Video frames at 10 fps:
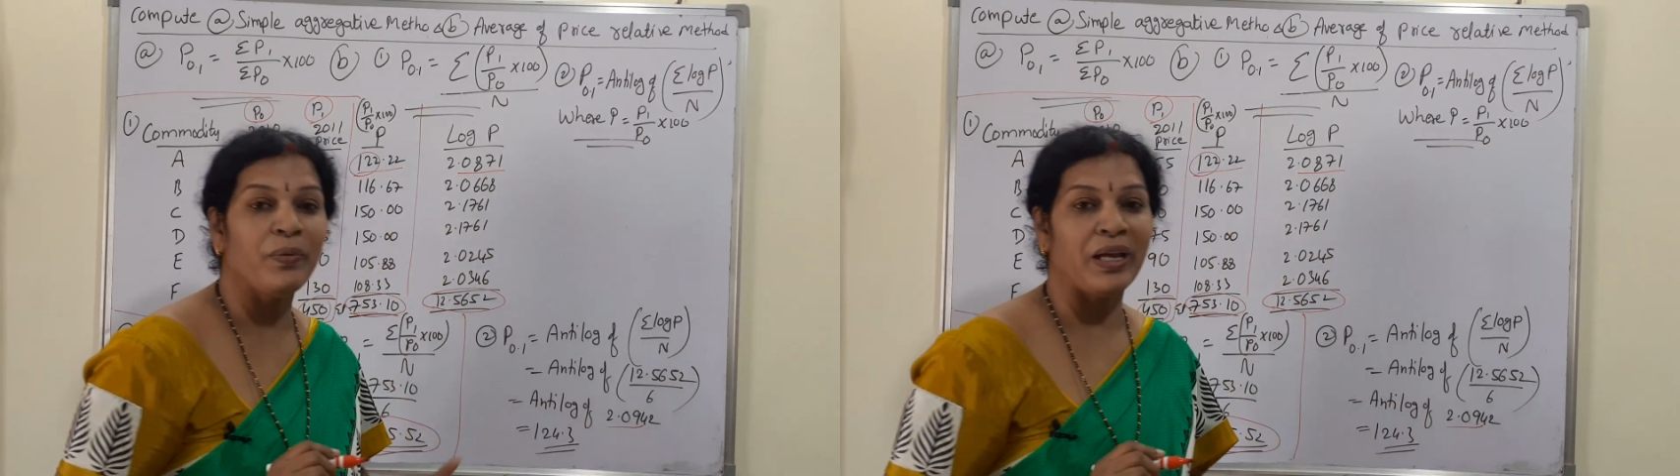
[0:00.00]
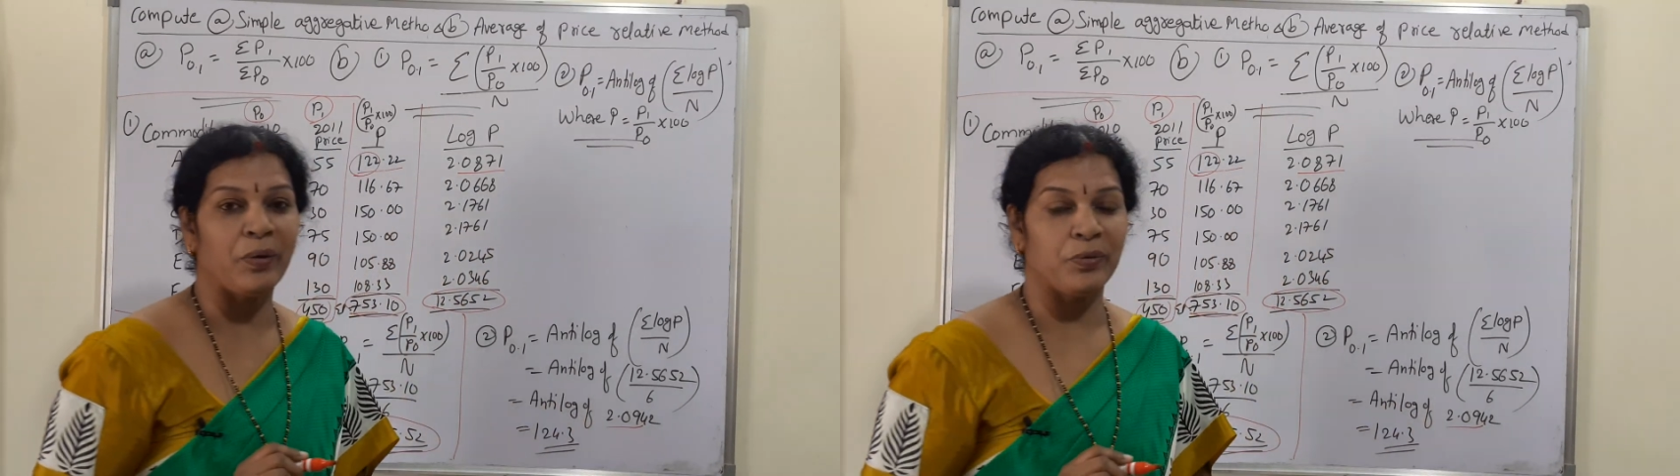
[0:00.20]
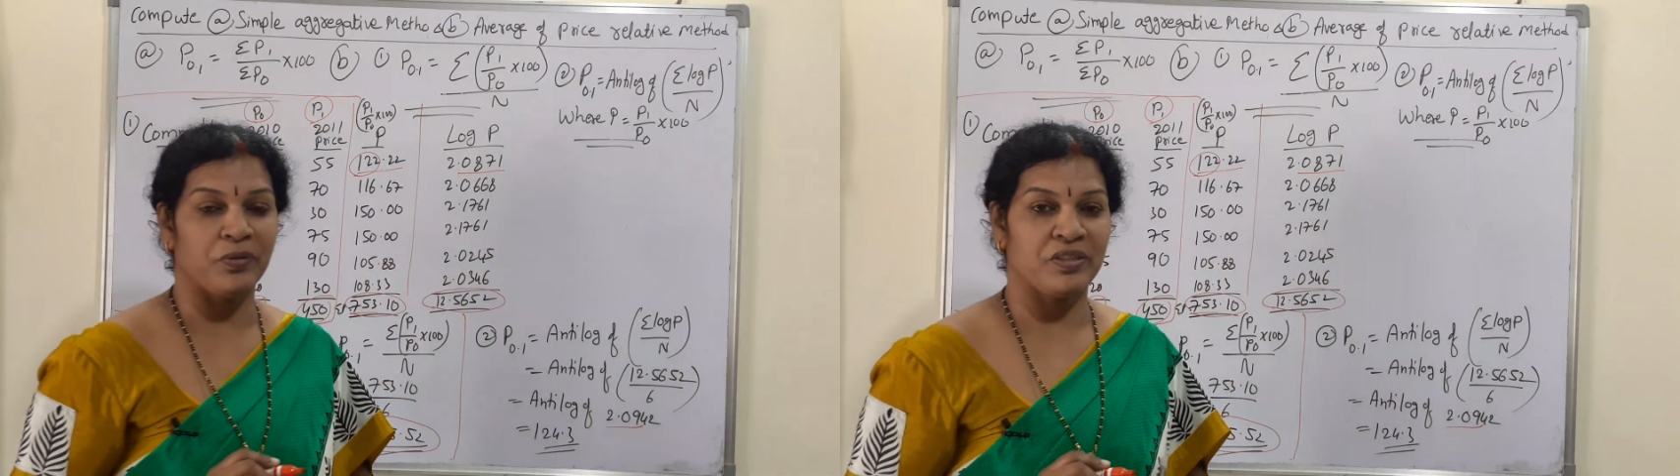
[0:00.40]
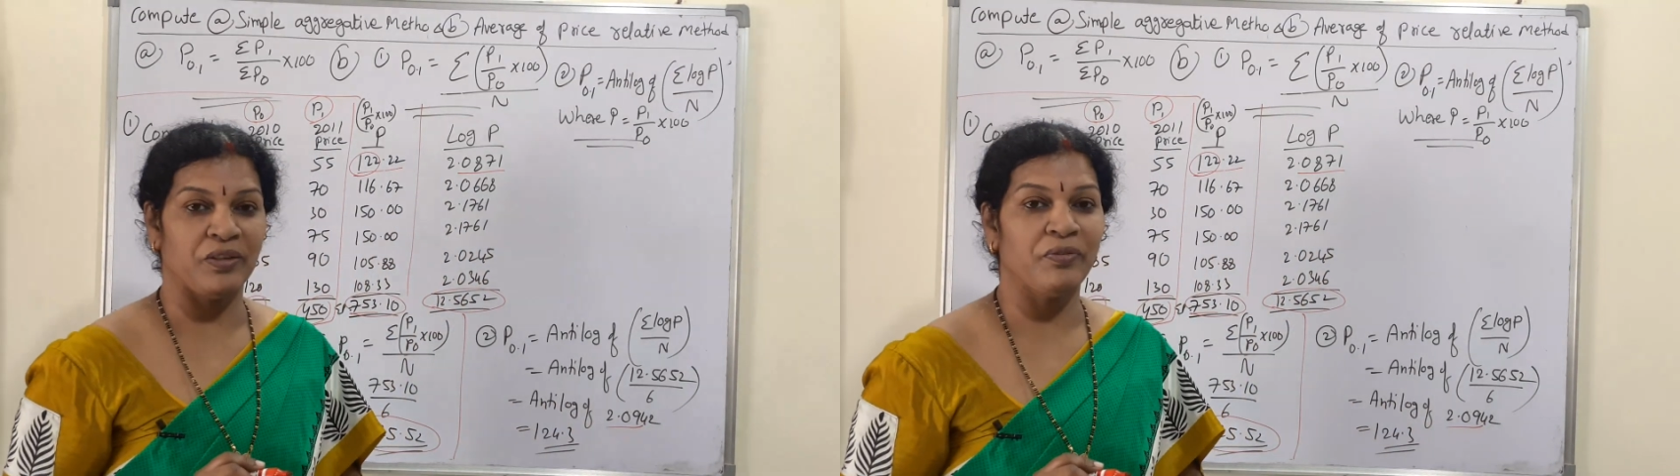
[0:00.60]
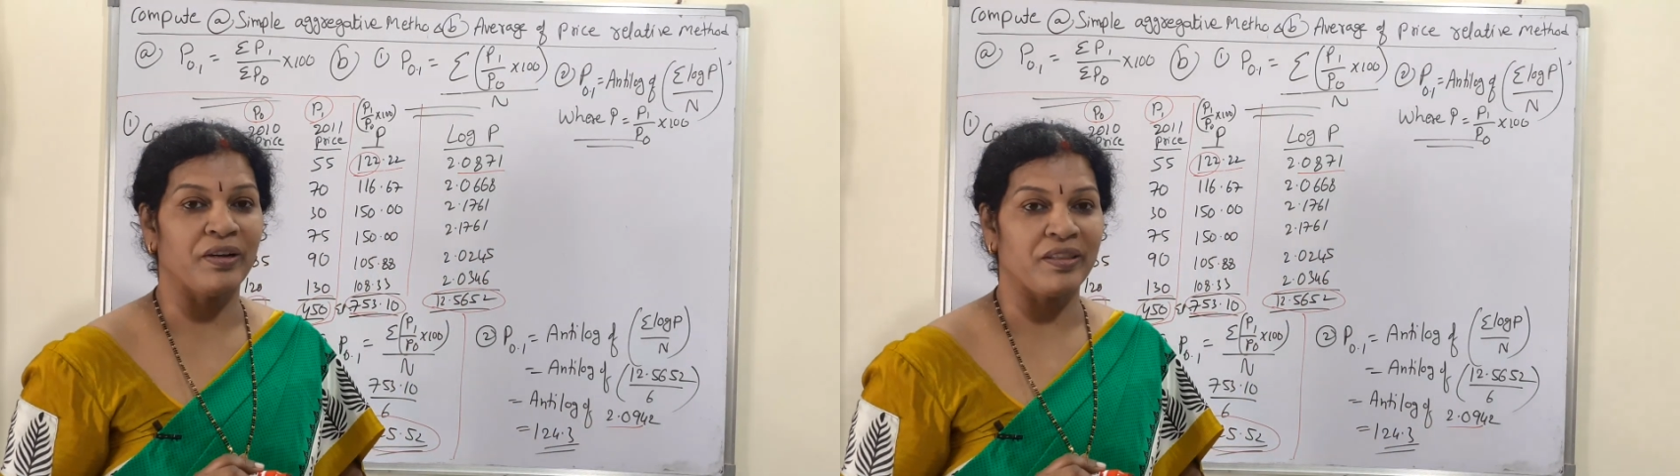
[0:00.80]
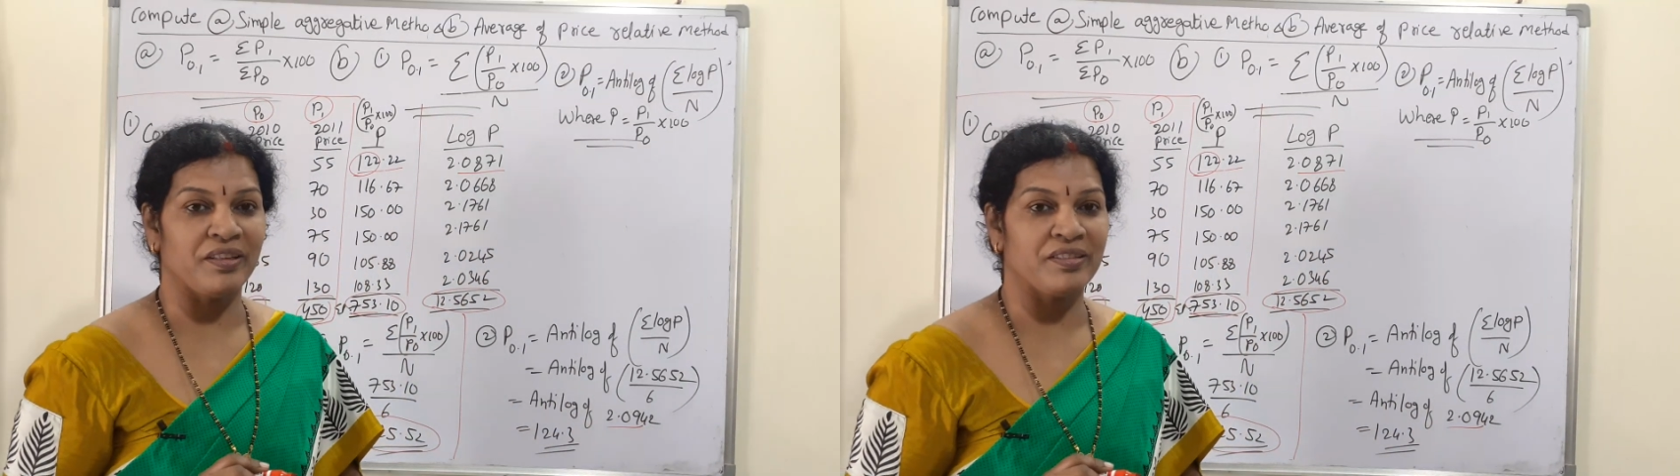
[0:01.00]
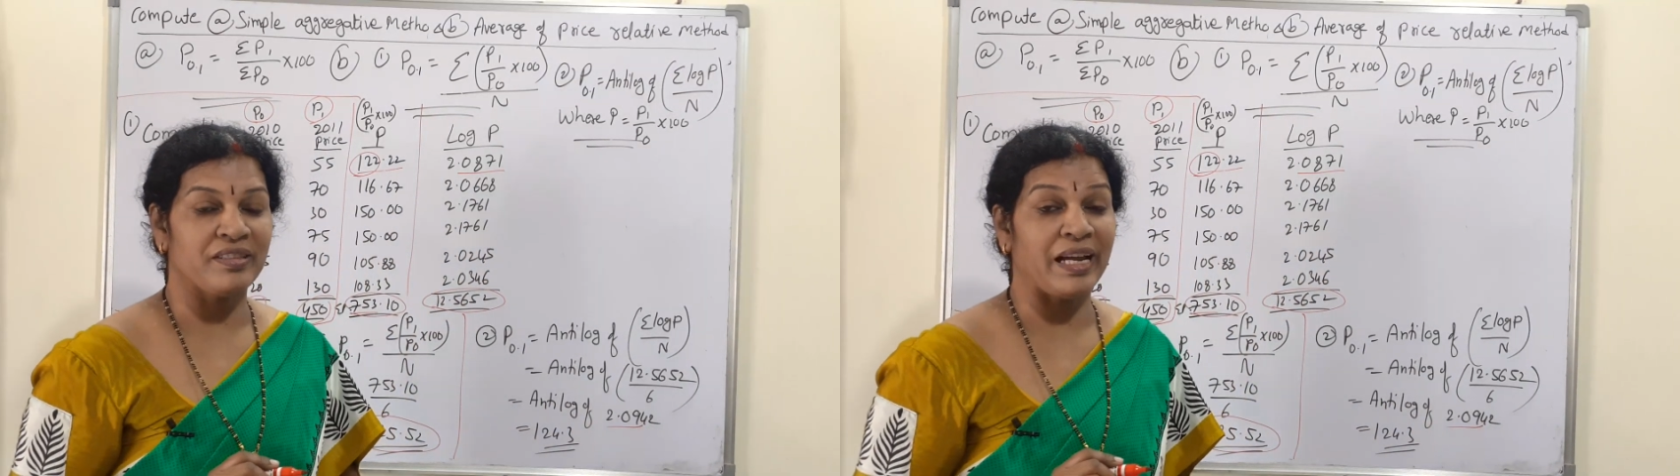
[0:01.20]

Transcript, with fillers: we have to see for this.